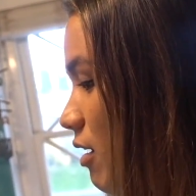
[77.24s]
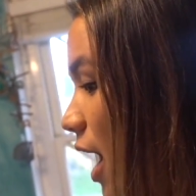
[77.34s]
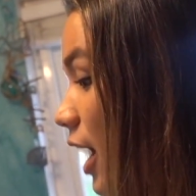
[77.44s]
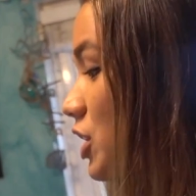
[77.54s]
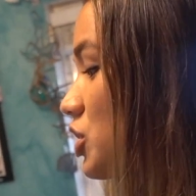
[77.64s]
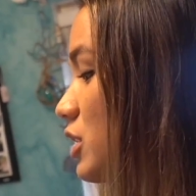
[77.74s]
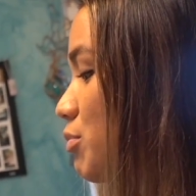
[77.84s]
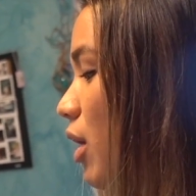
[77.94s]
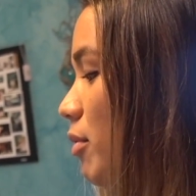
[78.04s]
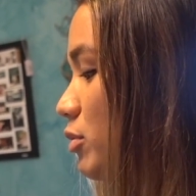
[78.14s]
I'll actually
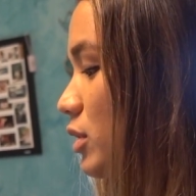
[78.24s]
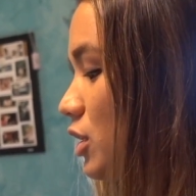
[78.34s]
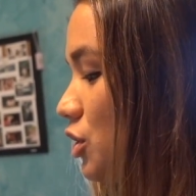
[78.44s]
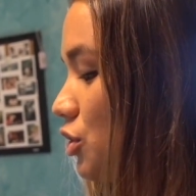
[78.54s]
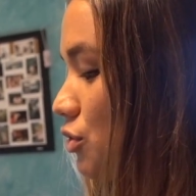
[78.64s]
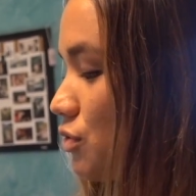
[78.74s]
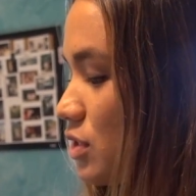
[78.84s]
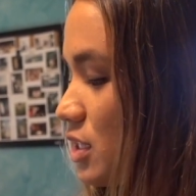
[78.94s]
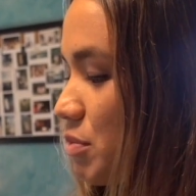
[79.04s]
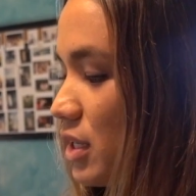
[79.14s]
probably use
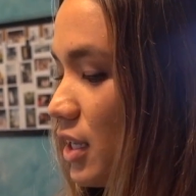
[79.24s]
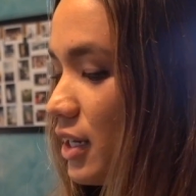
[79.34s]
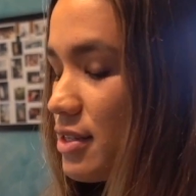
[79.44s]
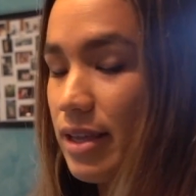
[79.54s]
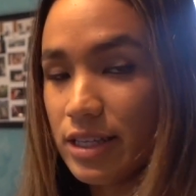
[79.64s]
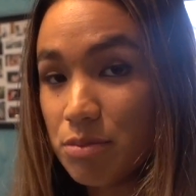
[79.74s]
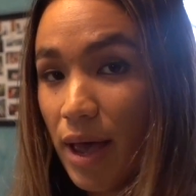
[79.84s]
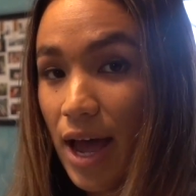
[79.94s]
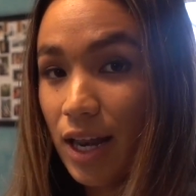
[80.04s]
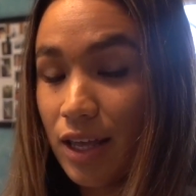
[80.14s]
these bikinis as
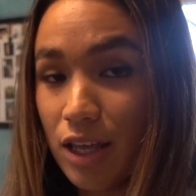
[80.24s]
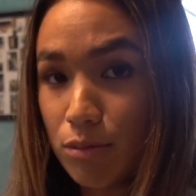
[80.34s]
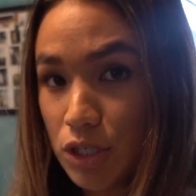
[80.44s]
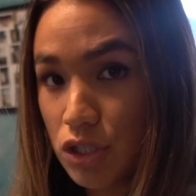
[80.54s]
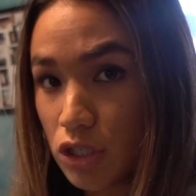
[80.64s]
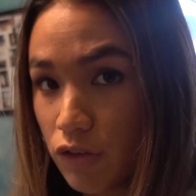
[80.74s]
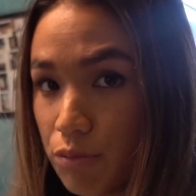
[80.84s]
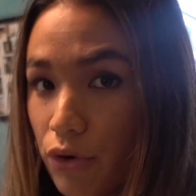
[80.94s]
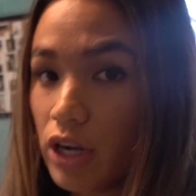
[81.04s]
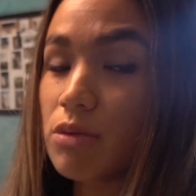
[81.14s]
padding in my
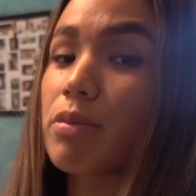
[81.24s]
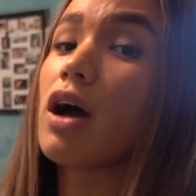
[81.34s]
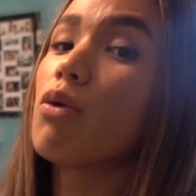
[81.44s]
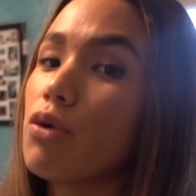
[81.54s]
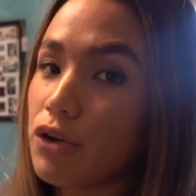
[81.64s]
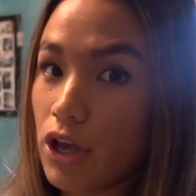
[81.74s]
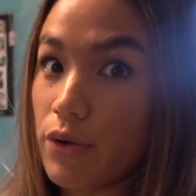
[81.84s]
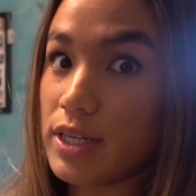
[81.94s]
surfboard, but we'll go